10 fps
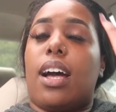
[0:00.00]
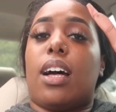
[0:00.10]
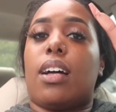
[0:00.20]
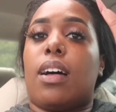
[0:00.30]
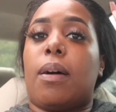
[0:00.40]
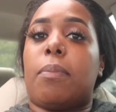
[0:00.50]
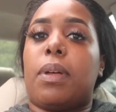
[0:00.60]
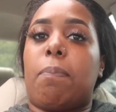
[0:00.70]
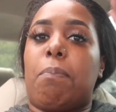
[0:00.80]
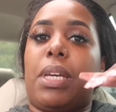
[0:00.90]

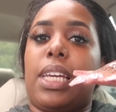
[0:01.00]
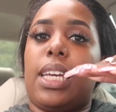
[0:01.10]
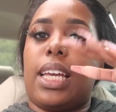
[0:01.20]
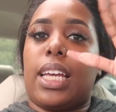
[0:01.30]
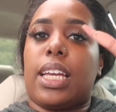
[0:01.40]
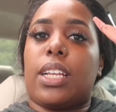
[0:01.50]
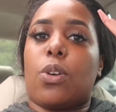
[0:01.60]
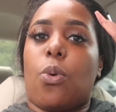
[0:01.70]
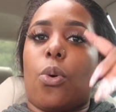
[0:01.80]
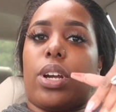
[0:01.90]
um, me and
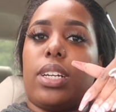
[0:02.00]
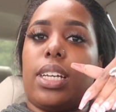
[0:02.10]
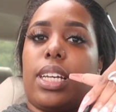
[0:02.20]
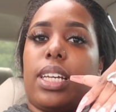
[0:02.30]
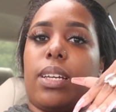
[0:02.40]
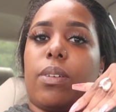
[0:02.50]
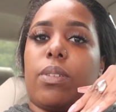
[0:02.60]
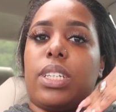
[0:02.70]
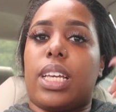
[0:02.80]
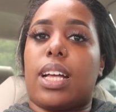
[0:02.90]
Courtney
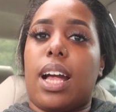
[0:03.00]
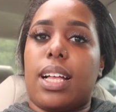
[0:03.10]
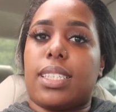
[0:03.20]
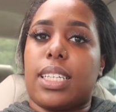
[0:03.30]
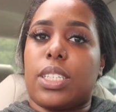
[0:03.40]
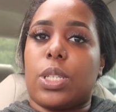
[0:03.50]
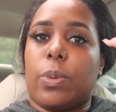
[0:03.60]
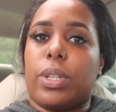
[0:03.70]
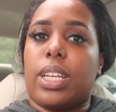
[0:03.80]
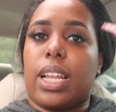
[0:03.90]
did content. So
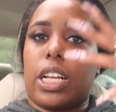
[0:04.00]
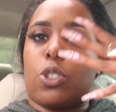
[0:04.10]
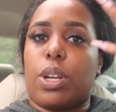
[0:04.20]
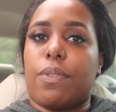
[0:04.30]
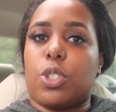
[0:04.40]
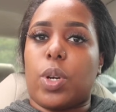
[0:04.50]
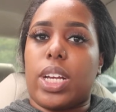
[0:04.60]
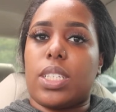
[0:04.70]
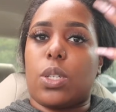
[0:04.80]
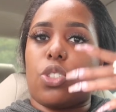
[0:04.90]
we did like a trade for
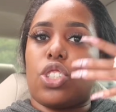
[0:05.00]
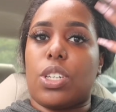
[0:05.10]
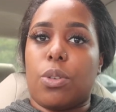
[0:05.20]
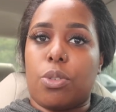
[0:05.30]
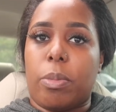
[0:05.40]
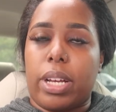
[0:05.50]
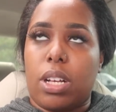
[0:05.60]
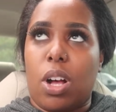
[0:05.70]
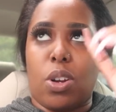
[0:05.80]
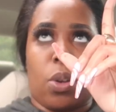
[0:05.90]
trade. So she gonna do my,
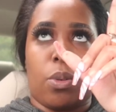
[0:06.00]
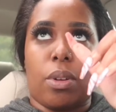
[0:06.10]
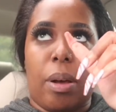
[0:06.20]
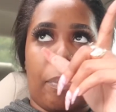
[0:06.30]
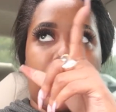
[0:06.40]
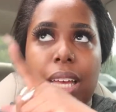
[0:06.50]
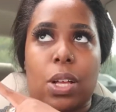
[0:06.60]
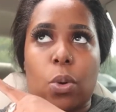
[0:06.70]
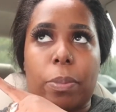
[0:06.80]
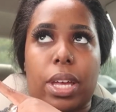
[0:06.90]
hold on, plane
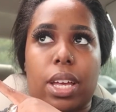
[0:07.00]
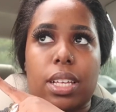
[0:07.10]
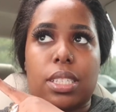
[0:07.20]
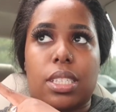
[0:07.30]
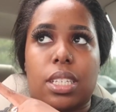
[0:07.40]
going past.